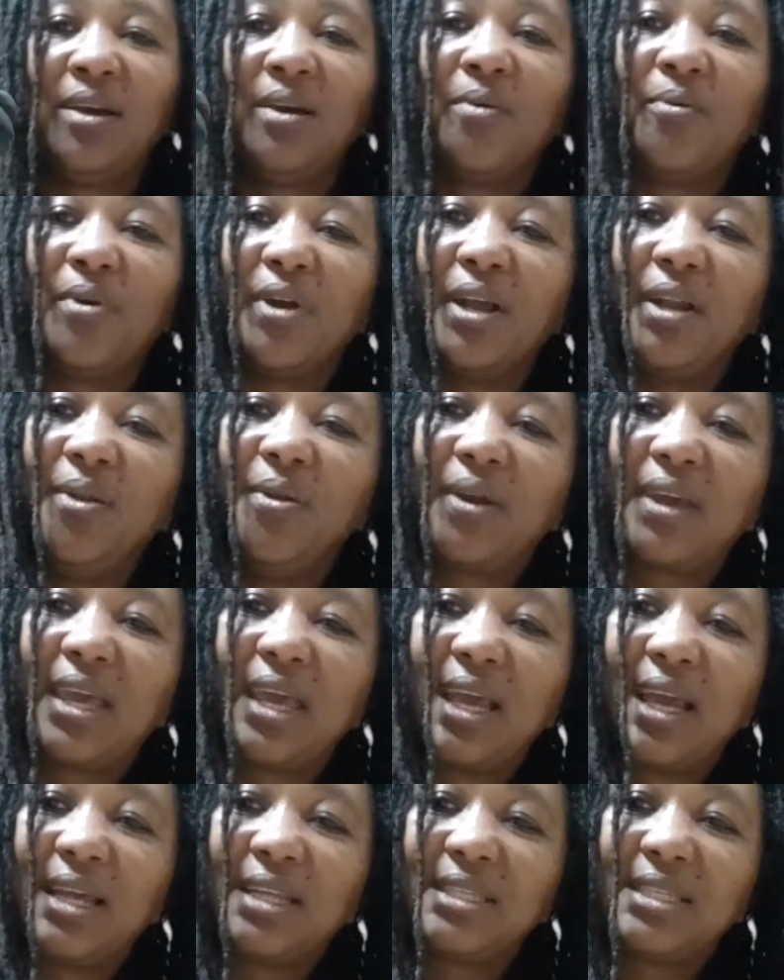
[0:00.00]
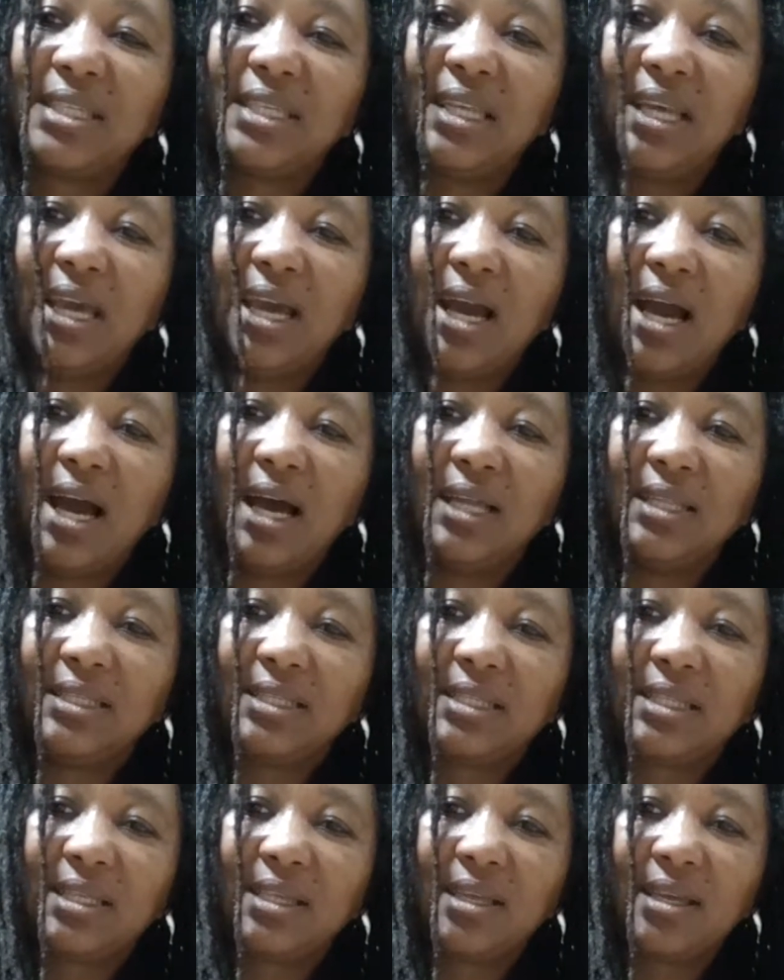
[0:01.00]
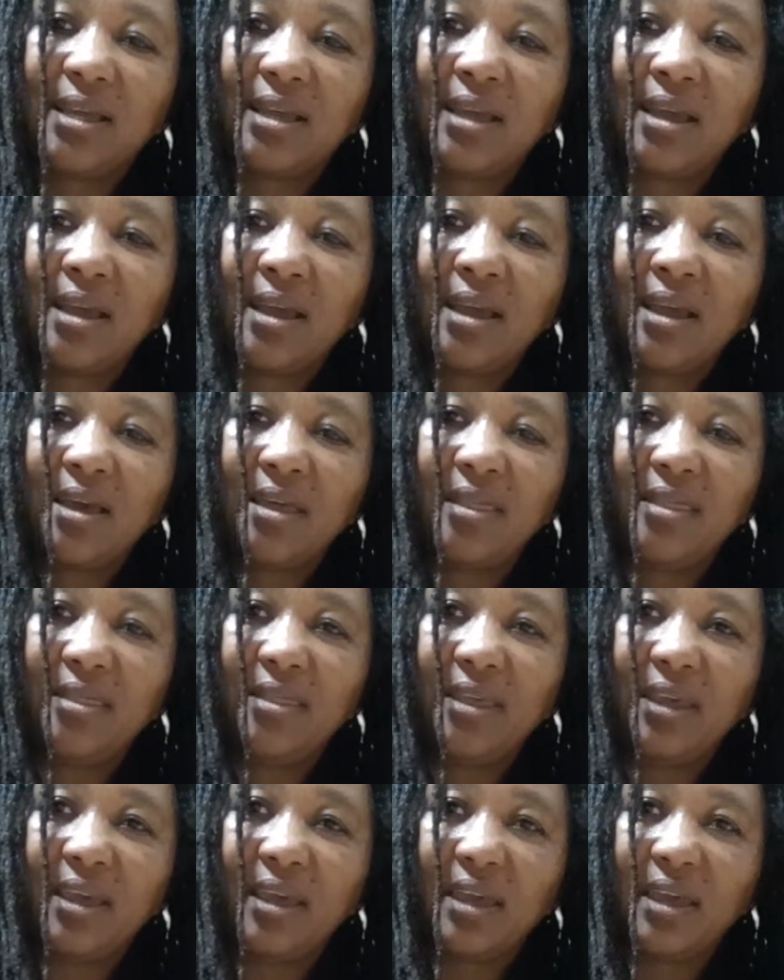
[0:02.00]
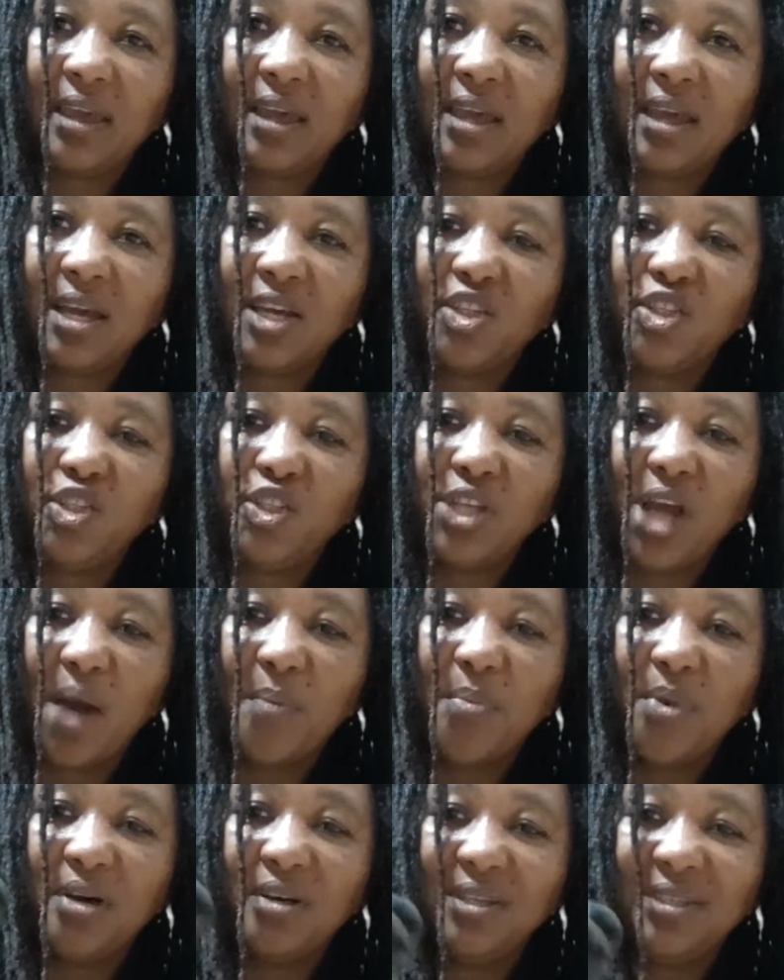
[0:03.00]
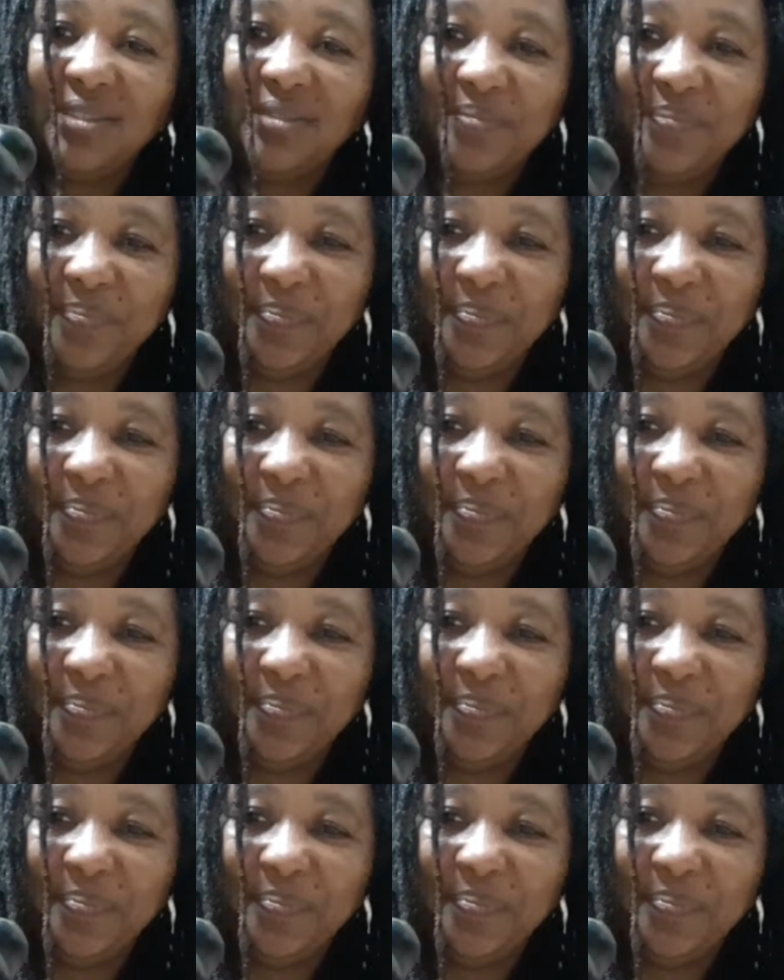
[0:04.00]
We're looking today at the Jamun,